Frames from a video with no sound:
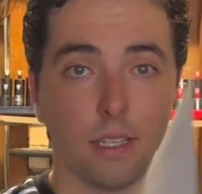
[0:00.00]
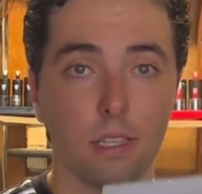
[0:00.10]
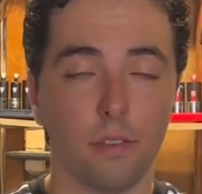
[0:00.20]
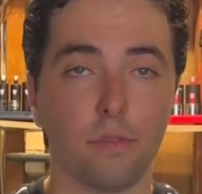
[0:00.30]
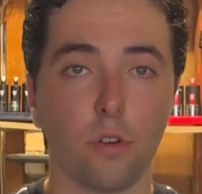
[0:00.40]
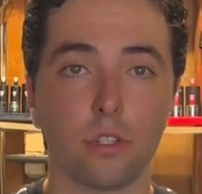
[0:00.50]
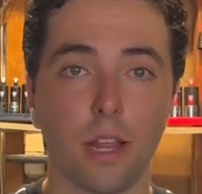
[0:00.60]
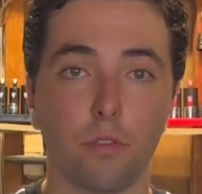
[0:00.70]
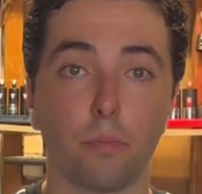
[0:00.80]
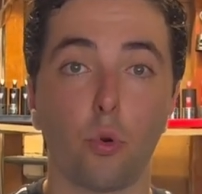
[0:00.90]
is the first
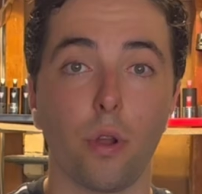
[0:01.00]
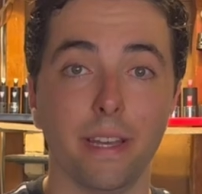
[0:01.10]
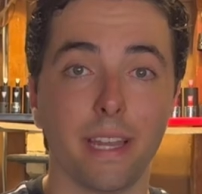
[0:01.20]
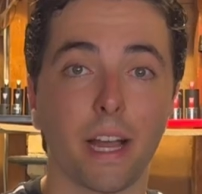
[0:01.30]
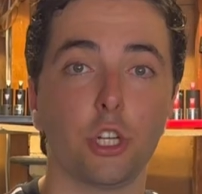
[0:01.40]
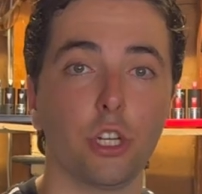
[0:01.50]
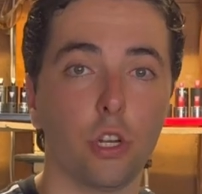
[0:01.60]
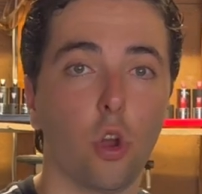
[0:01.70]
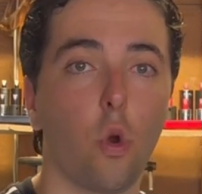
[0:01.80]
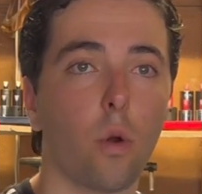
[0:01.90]
ever
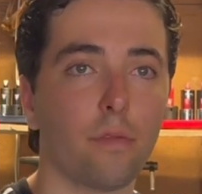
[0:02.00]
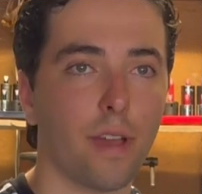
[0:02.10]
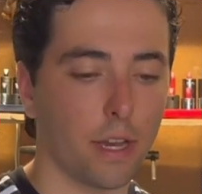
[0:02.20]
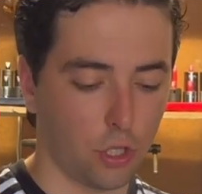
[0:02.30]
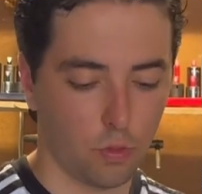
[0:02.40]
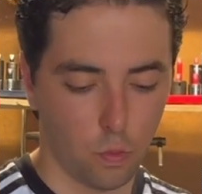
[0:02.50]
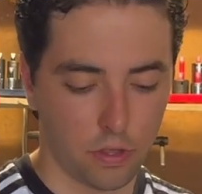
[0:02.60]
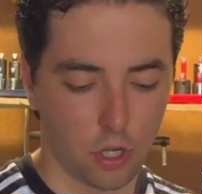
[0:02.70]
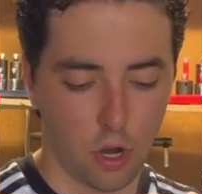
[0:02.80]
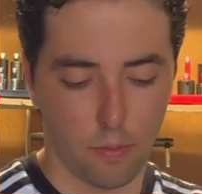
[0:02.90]
production Corvette
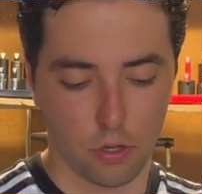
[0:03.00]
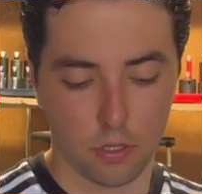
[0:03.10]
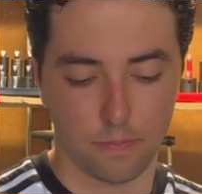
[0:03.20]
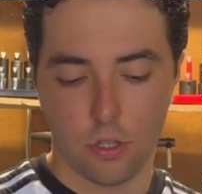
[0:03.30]
with turbos.